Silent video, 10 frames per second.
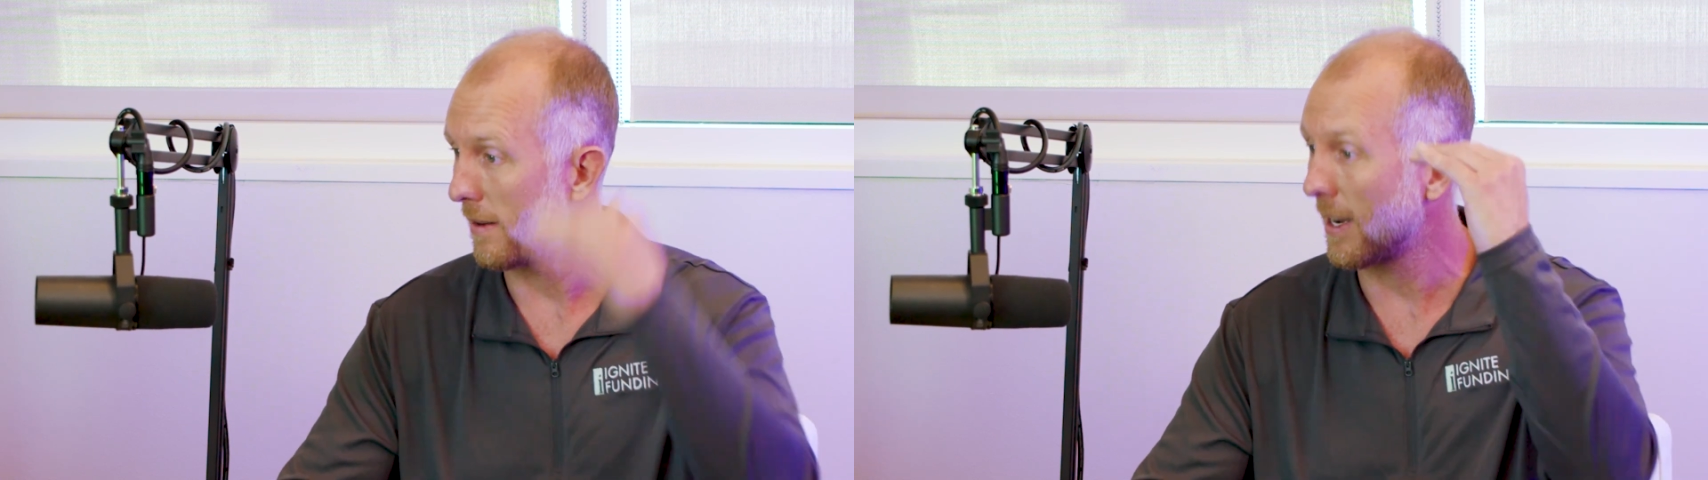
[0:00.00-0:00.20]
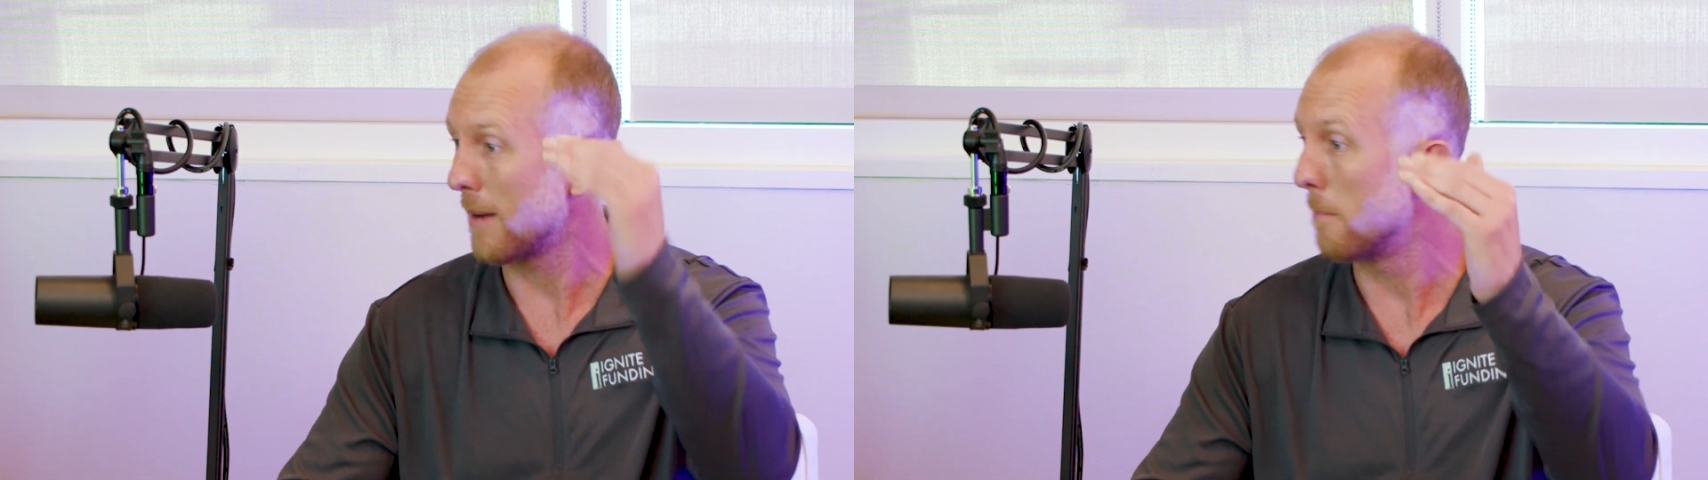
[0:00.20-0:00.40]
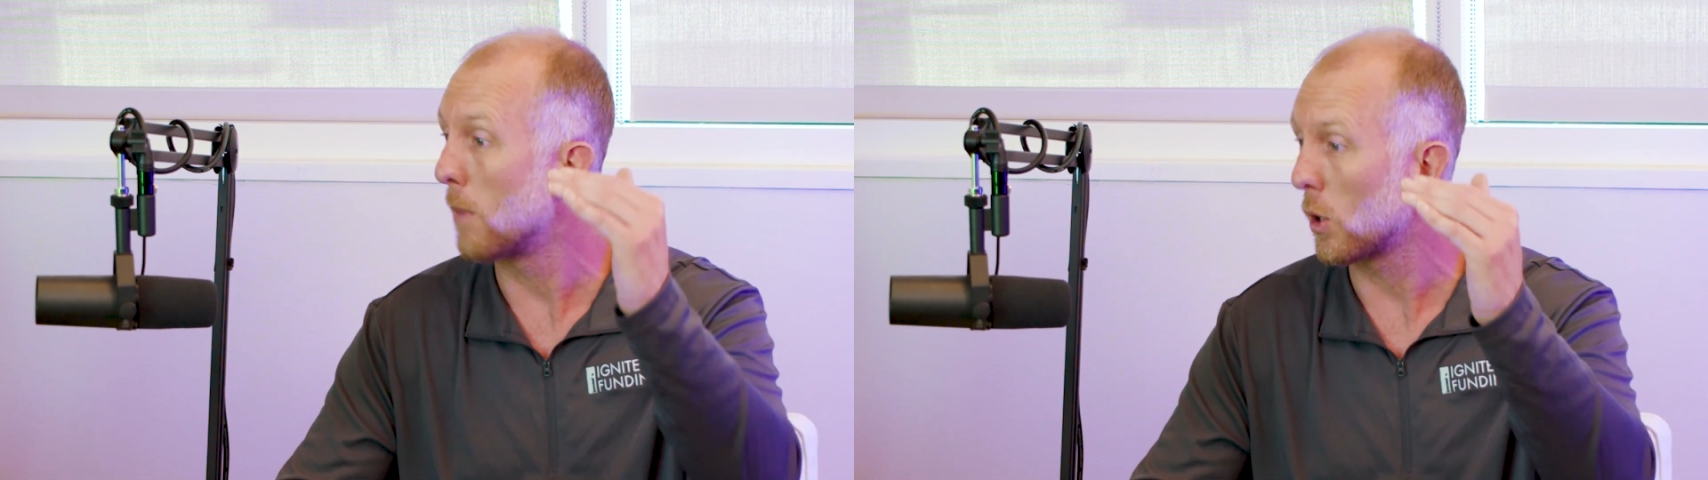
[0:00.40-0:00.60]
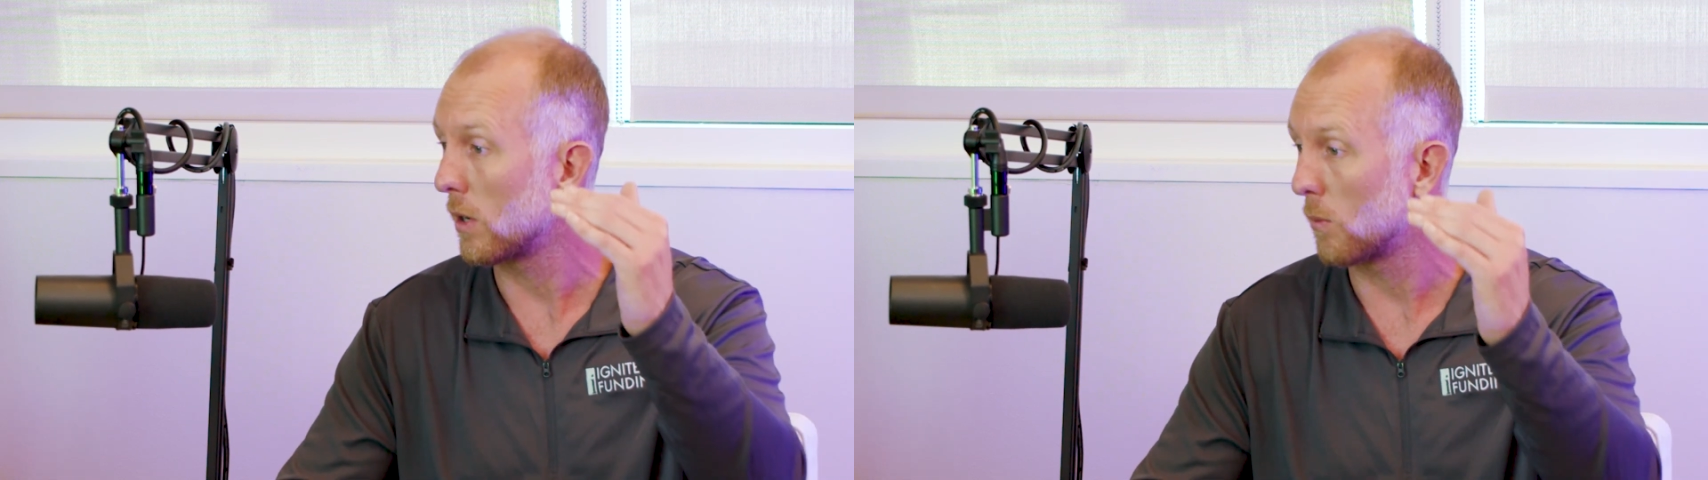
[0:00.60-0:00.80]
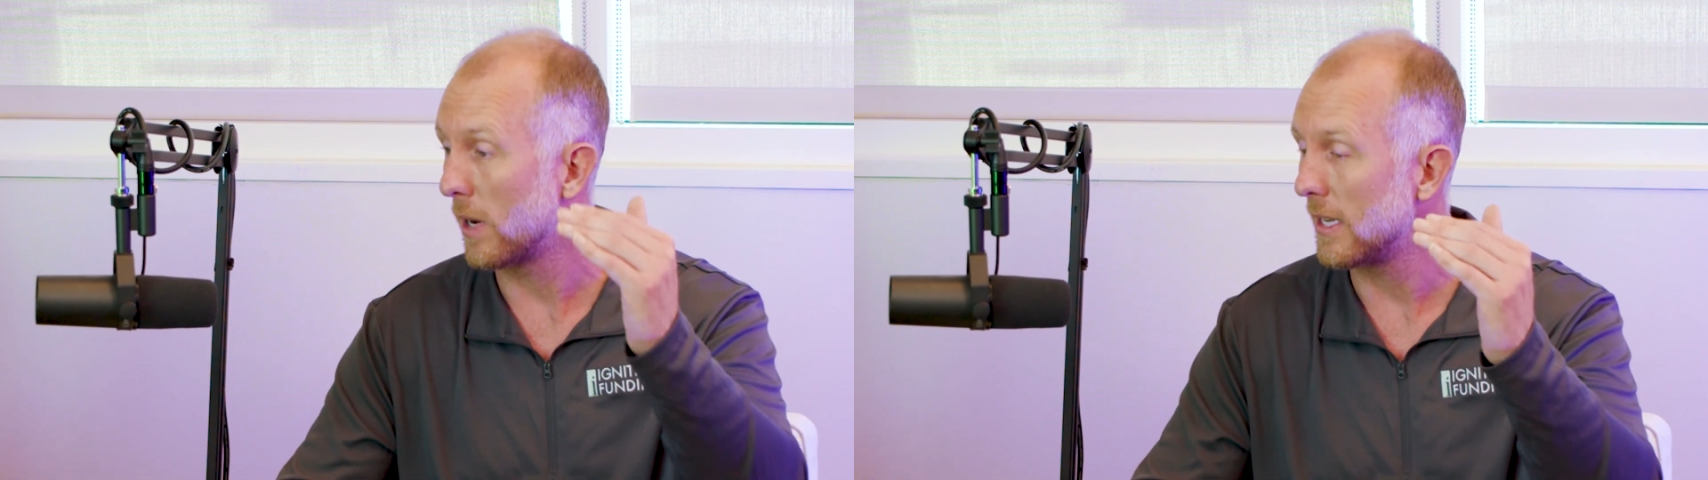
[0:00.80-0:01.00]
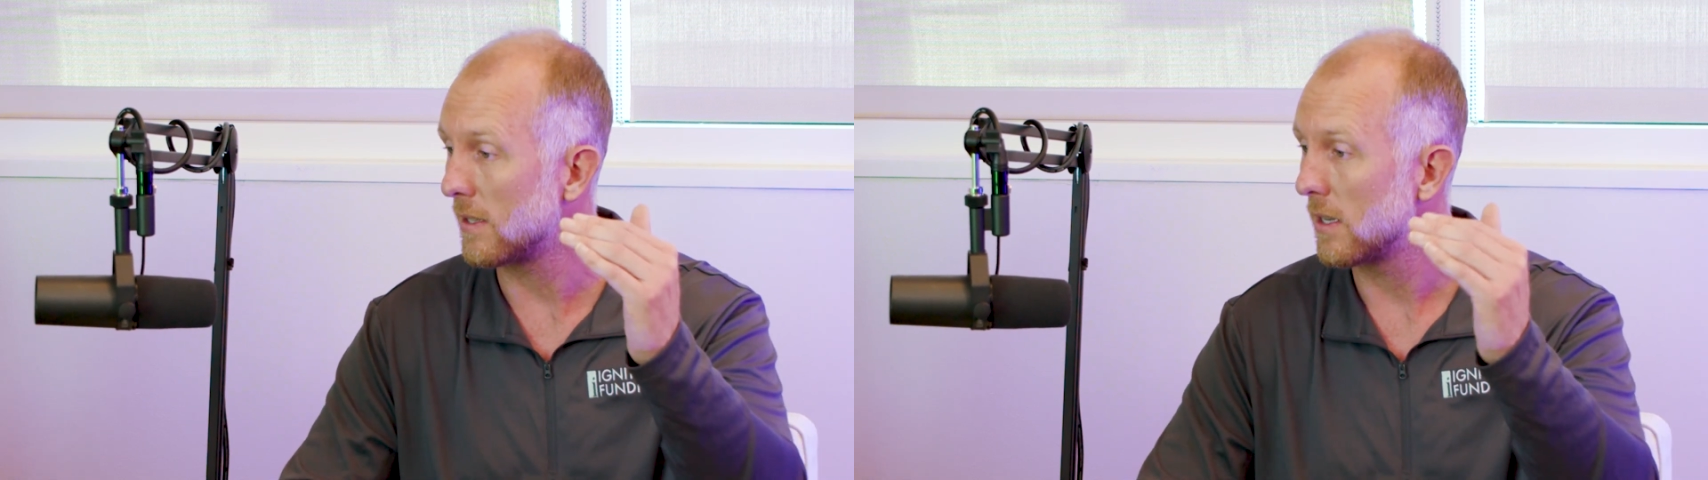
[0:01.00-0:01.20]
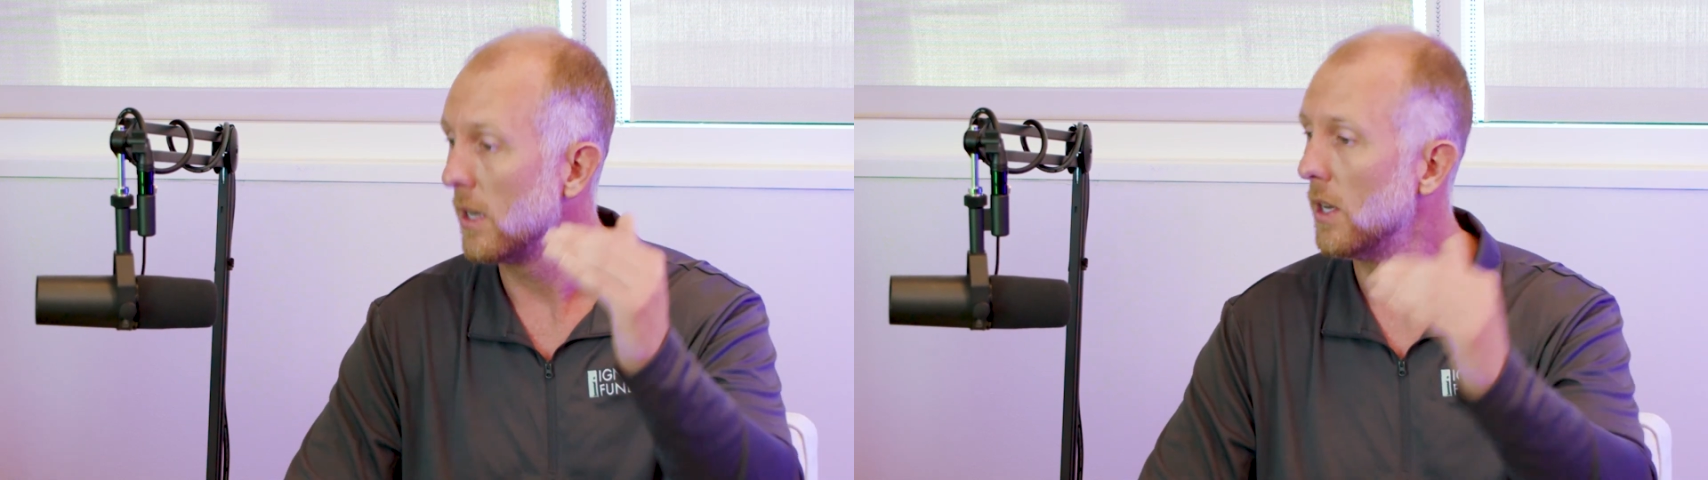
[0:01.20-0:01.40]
kind of market rates,